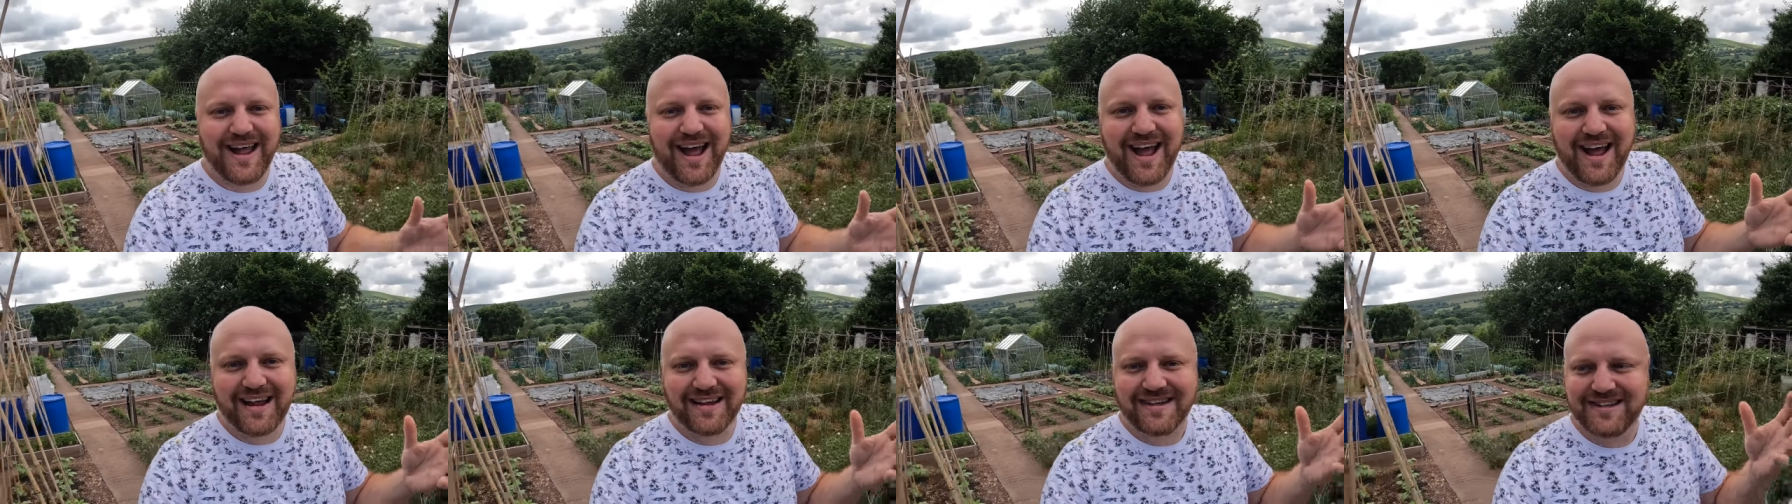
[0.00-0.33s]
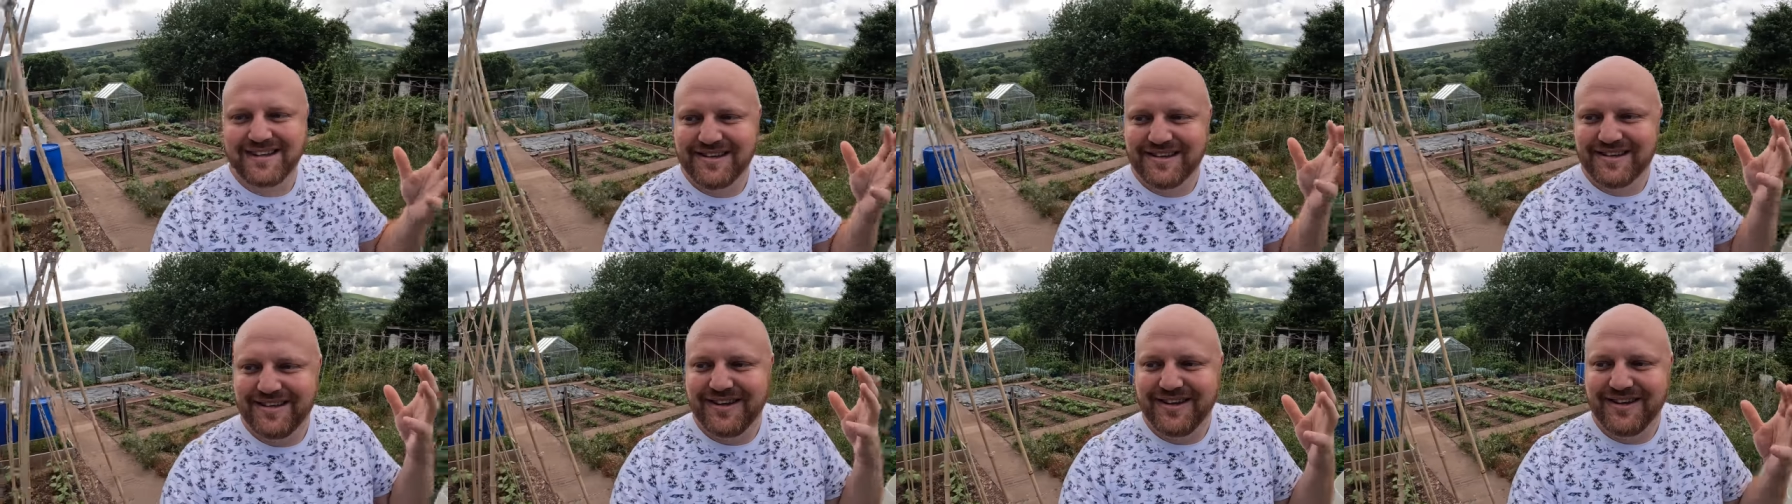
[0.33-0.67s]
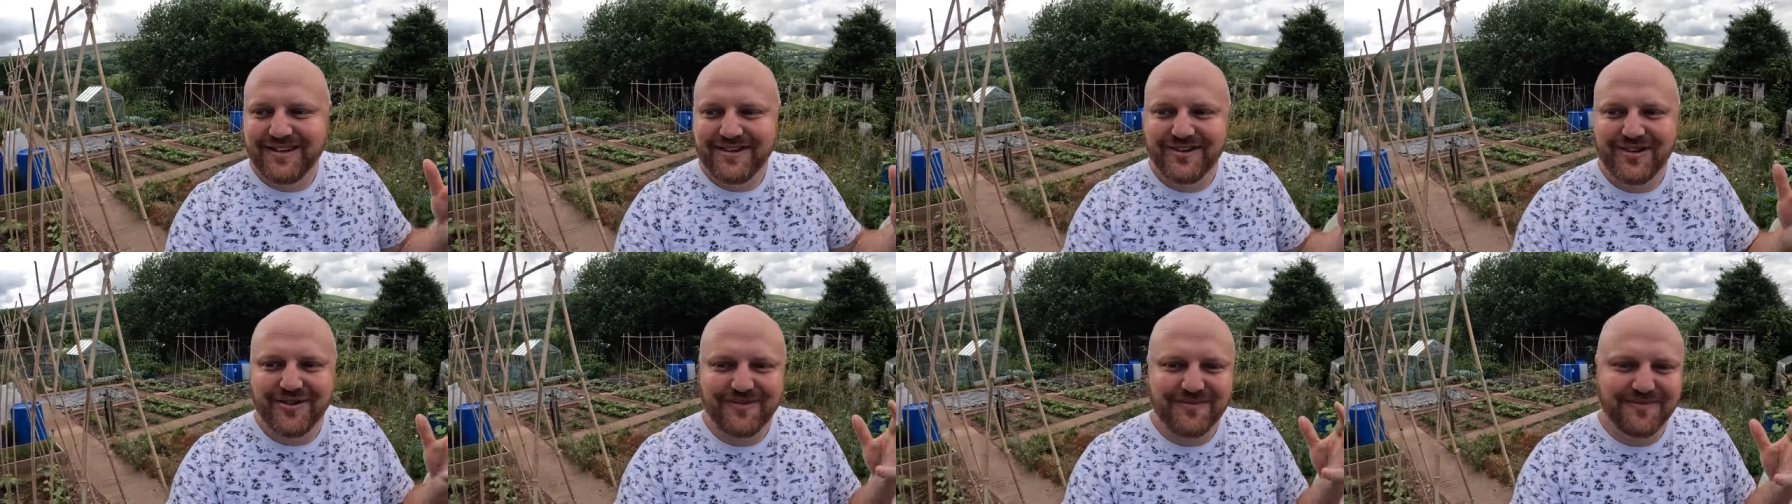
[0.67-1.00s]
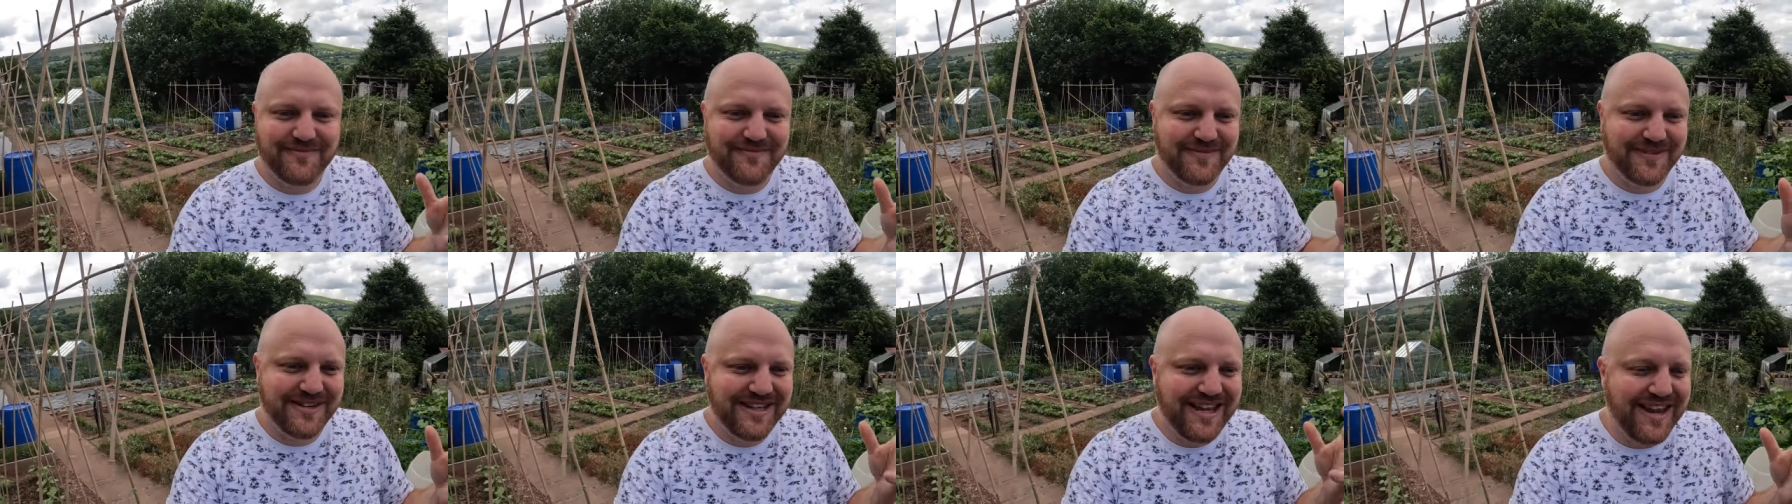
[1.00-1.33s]
and, you know,
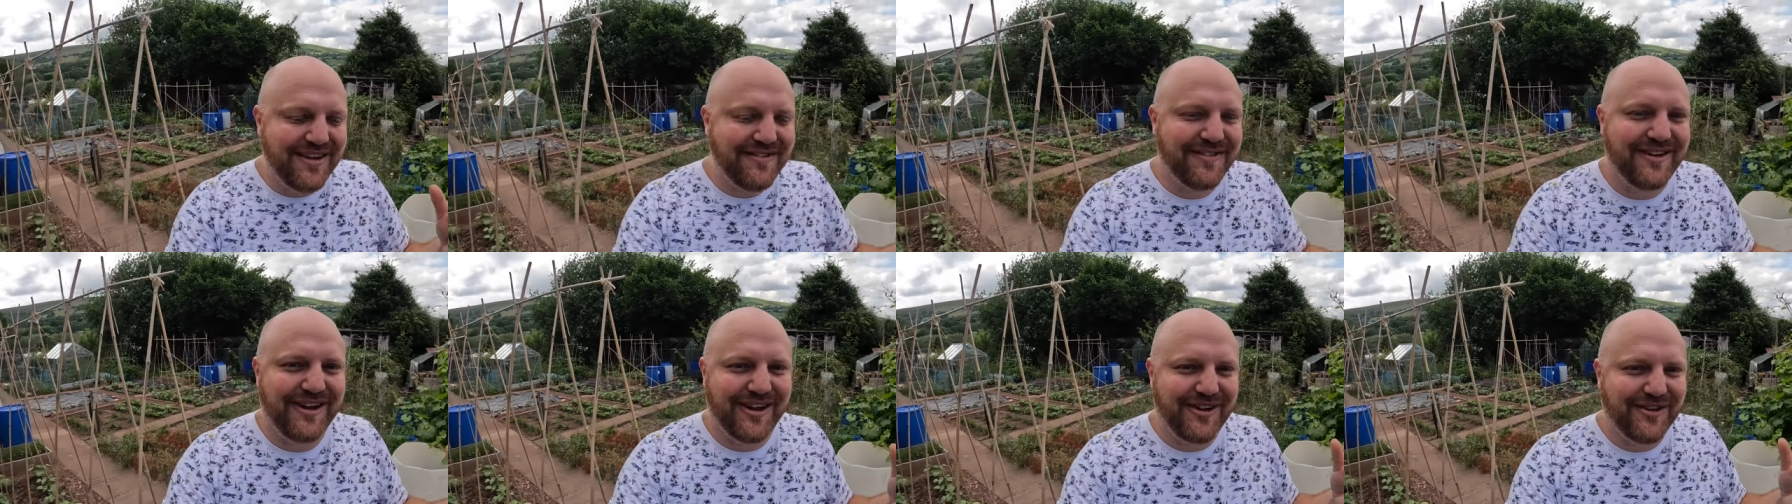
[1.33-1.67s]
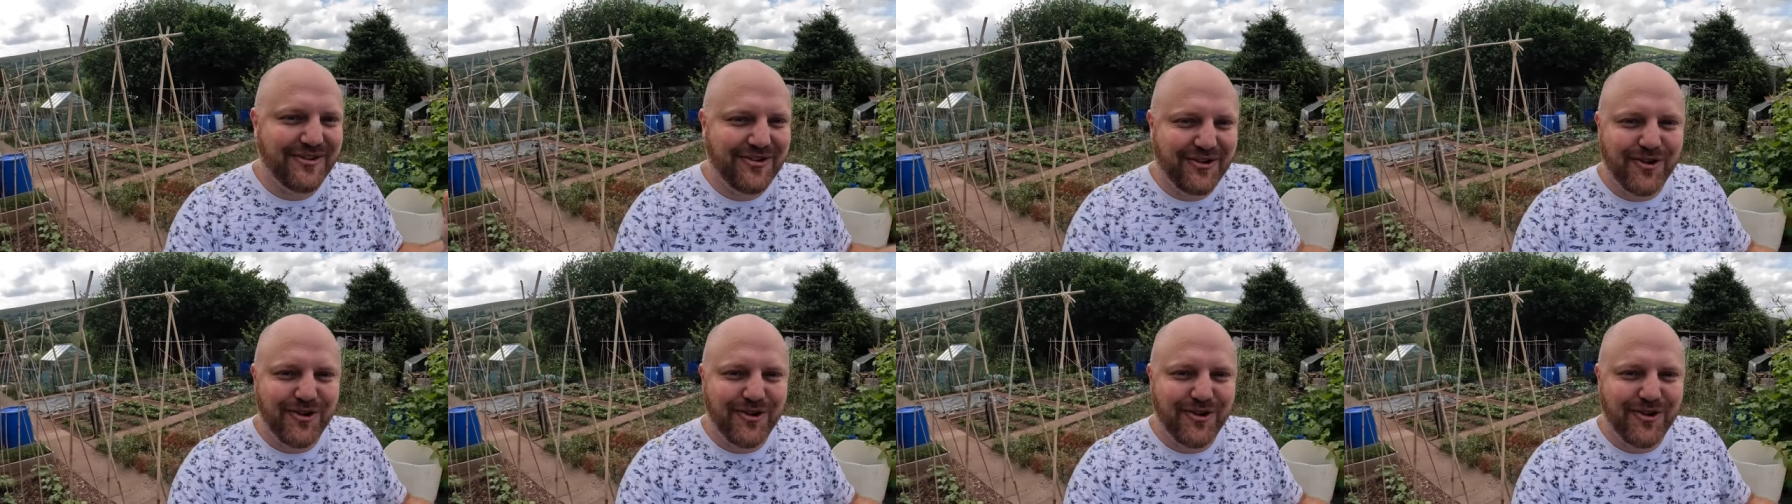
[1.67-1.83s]
giving it a